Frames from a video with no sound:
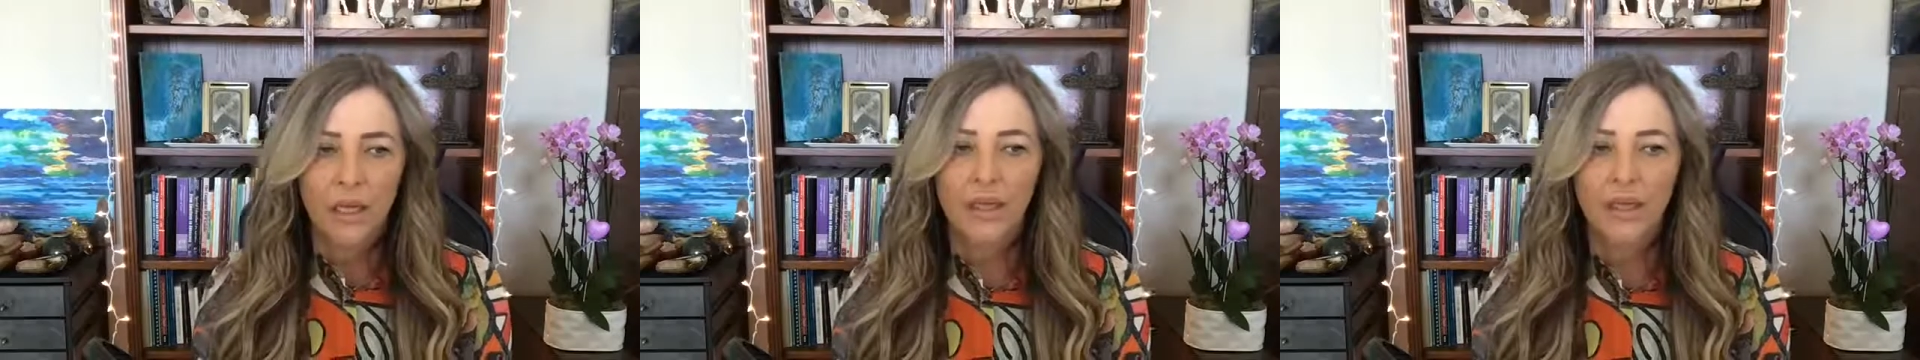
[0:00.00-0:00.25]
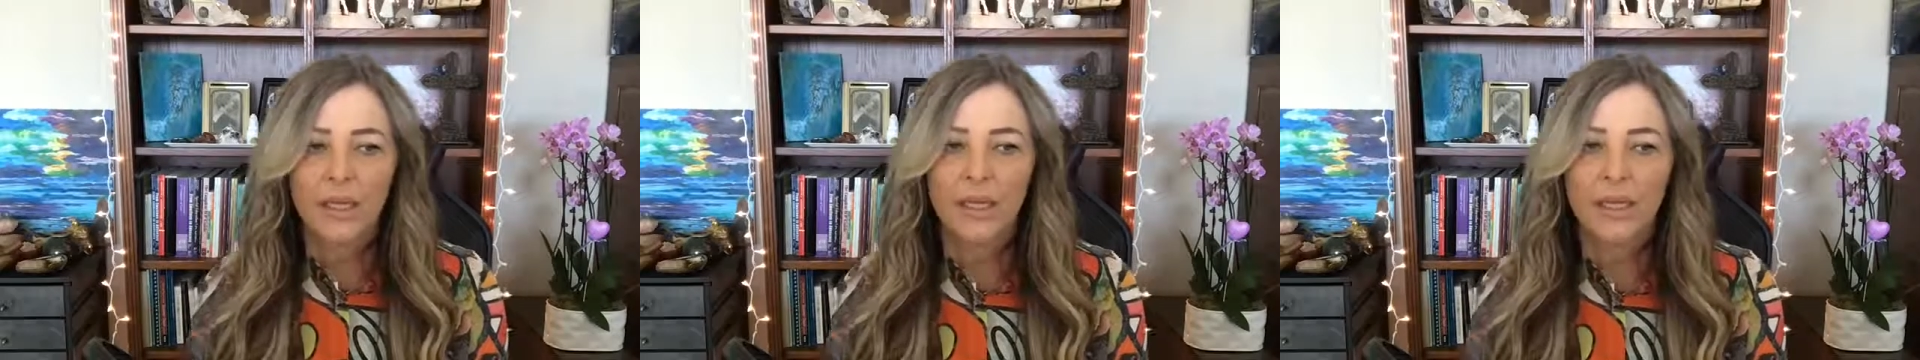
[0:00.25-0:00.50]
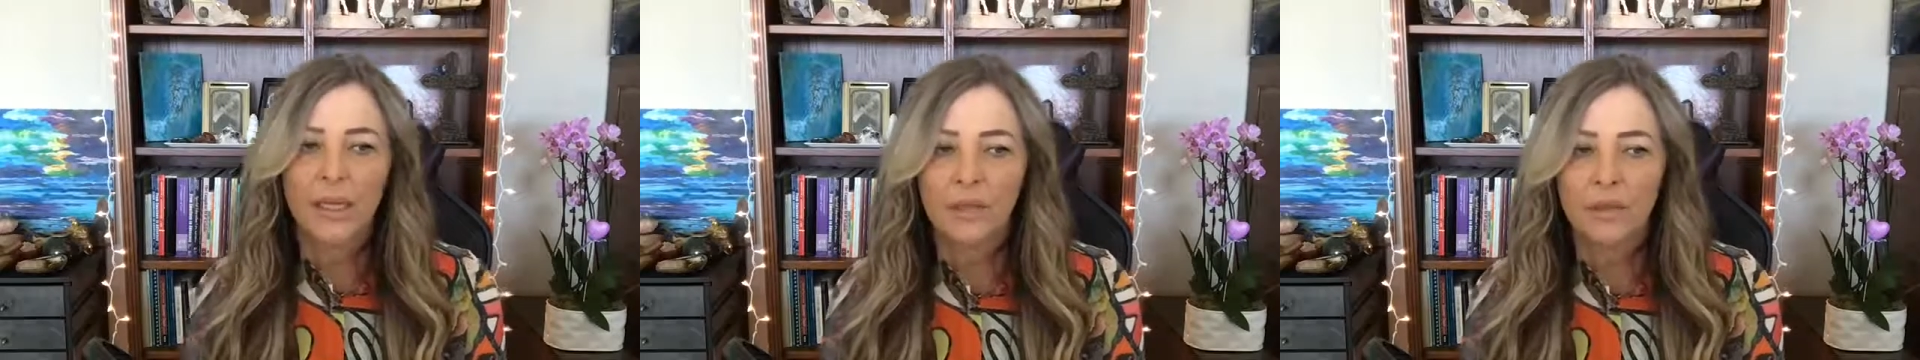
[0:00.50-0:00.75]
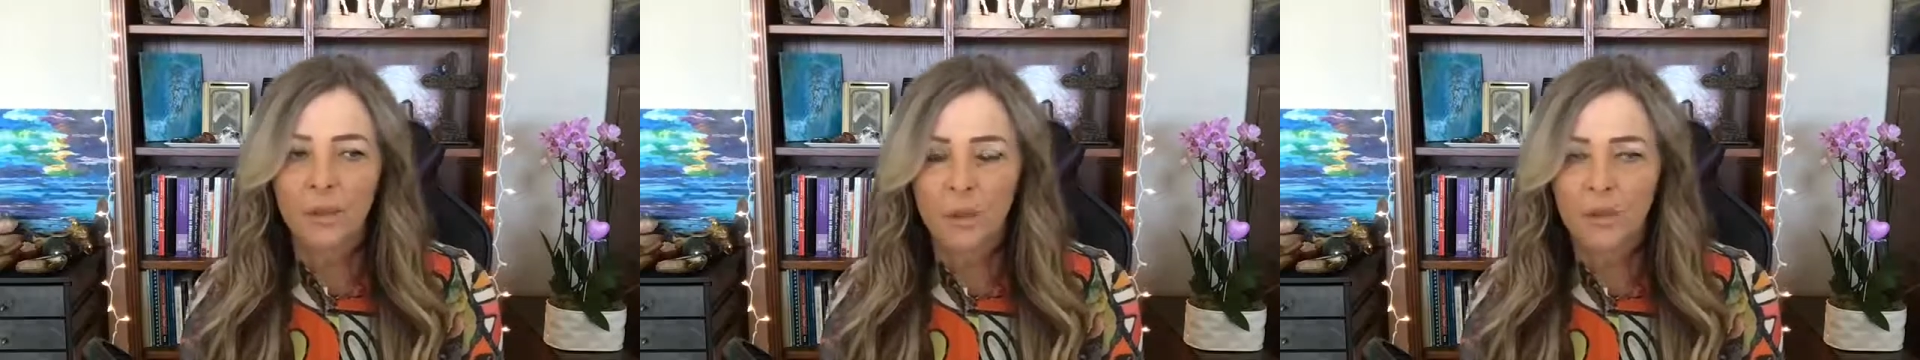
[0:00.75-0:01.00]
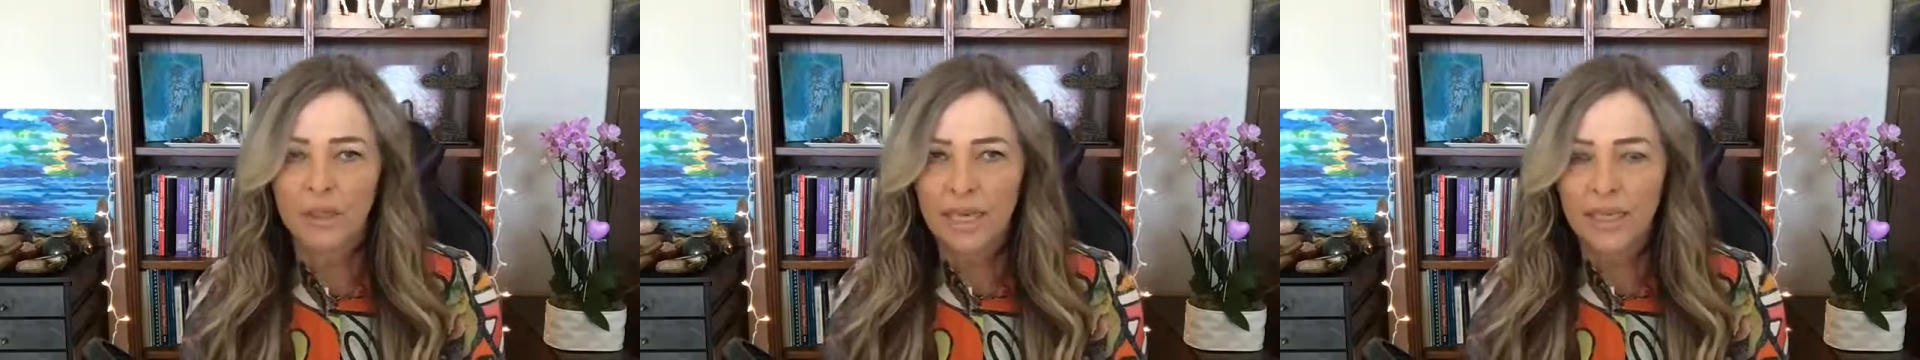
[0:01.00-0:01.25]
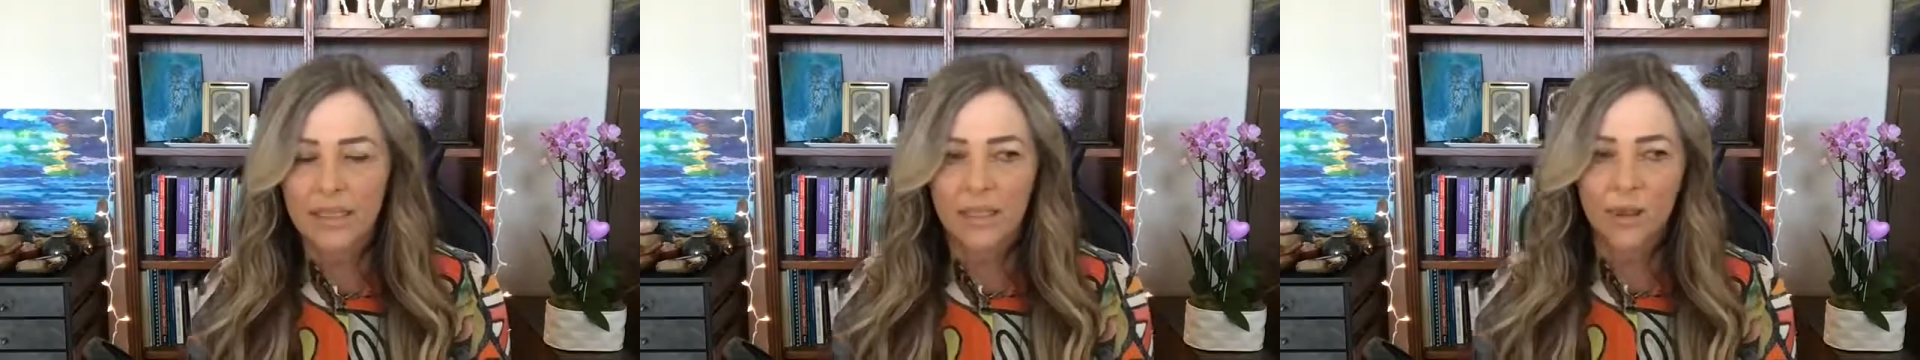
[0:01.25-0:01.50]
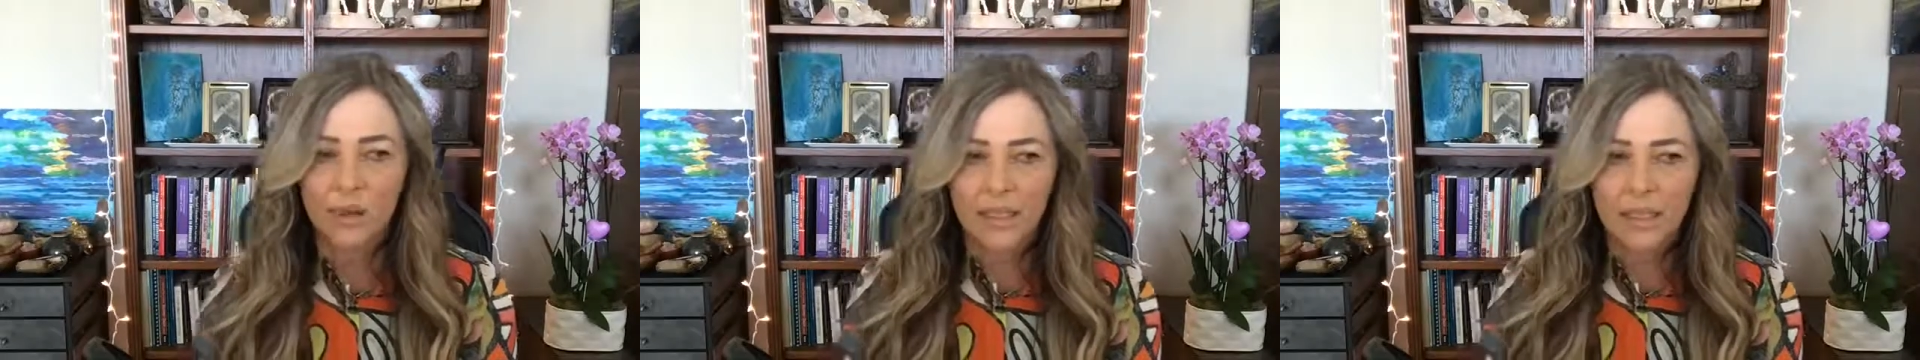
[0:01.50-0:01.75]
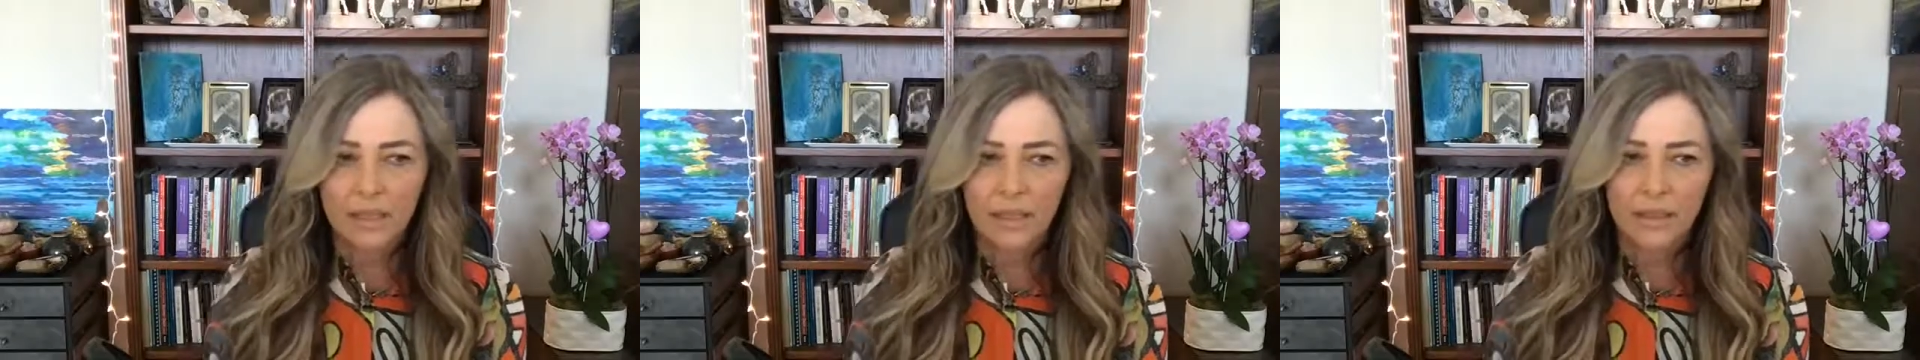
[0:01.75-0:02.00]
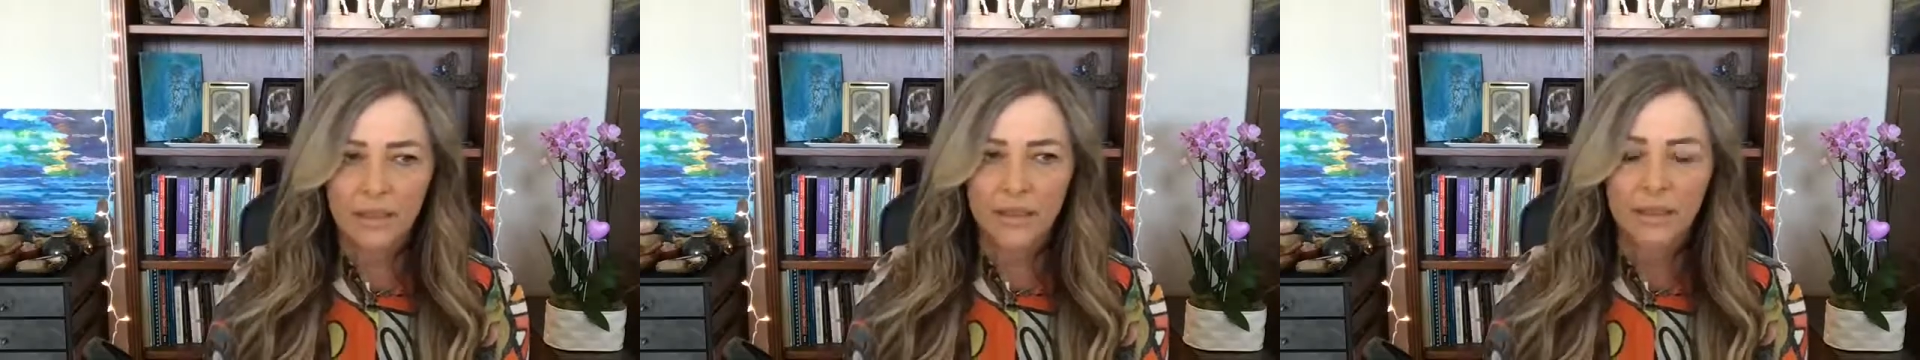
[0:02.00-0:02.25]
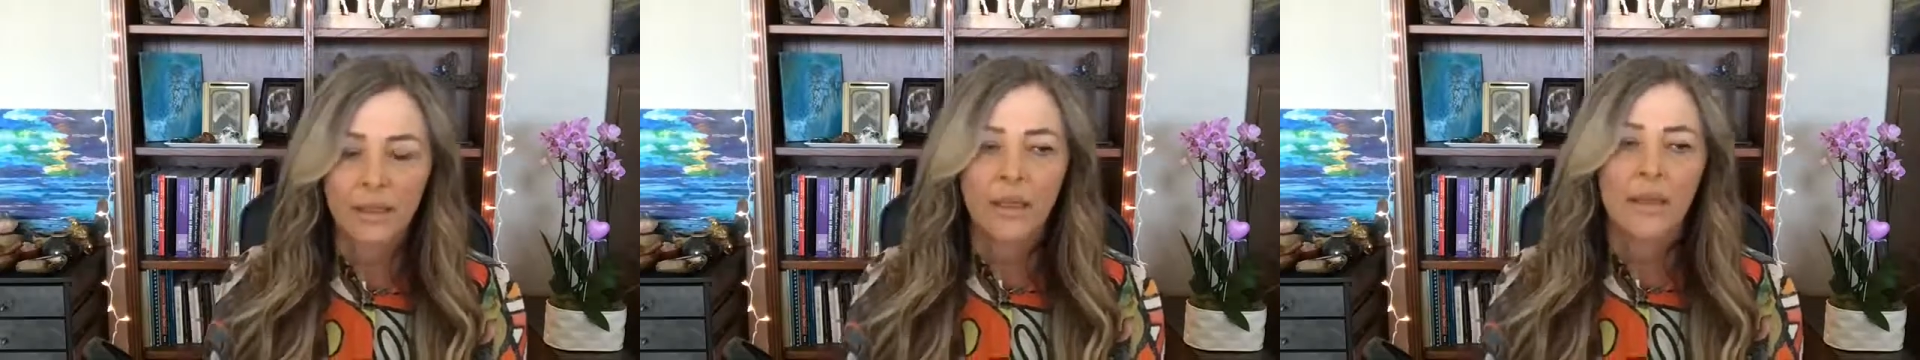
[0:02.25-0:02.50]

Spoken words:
the informal tests and quizzes,